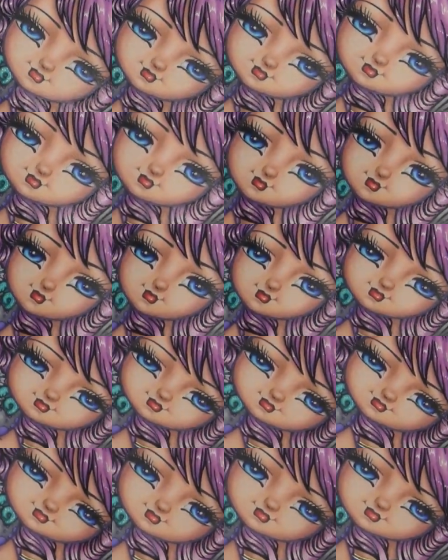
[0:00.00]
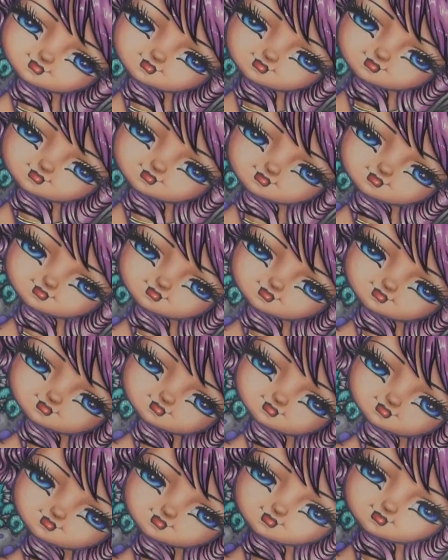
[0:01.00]
but a little bit of
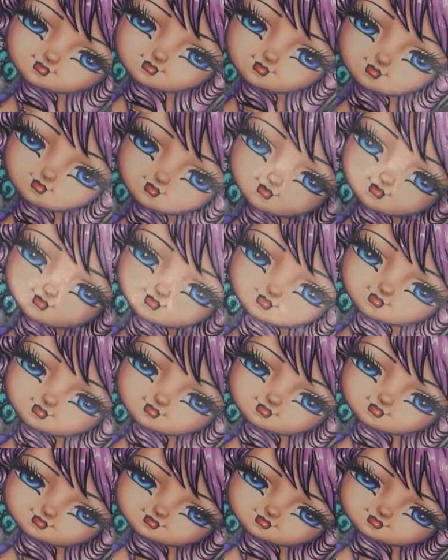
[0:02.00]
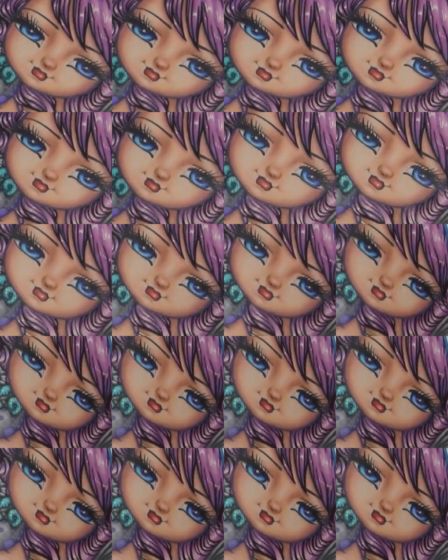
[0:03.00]
golden gel pen here is outlining.